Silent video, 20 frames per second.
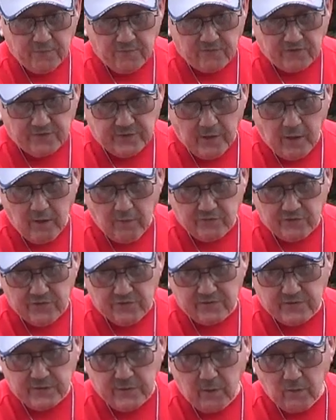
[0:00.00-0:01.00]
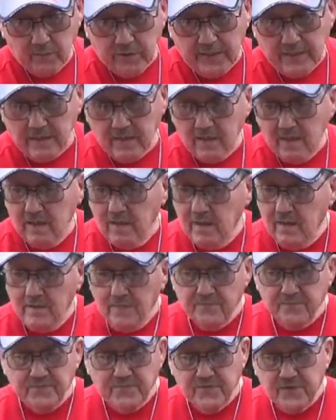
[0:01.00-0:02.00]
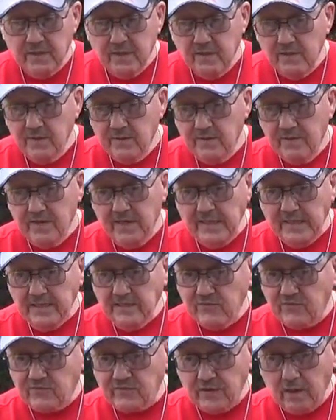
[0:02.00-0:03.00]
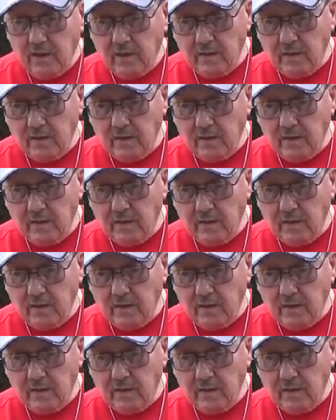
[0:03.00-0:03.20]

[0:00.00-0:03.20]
of the stove since I don't need it. These